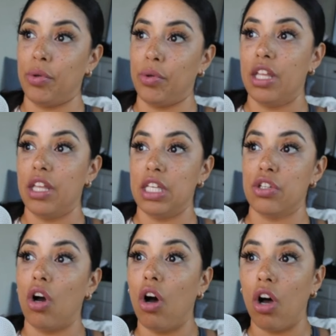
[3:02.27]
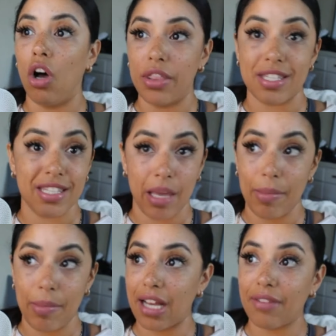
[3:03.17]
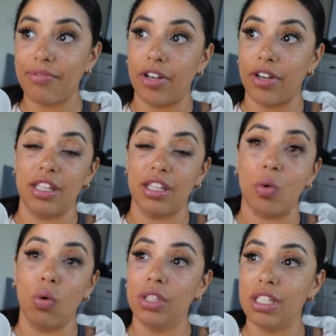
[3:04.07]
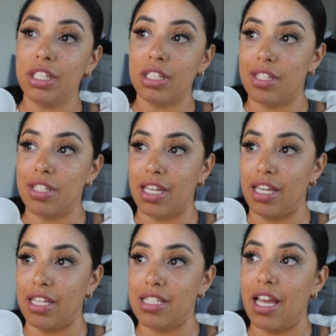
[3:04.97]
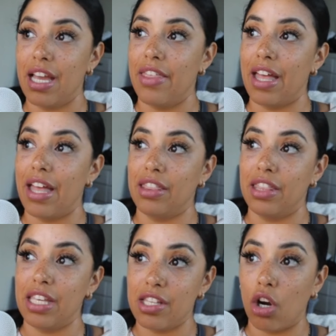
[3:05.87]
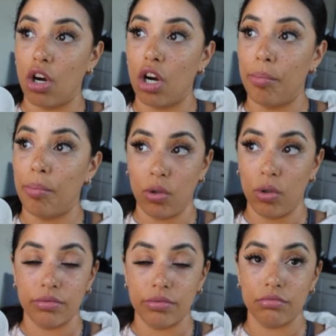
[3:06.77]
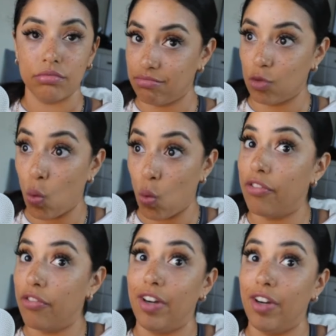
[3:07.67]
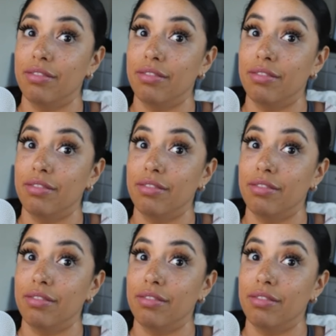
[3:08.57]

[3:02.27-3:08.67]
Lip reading: These are all the same exact font. The only difference is that these are bold. One font.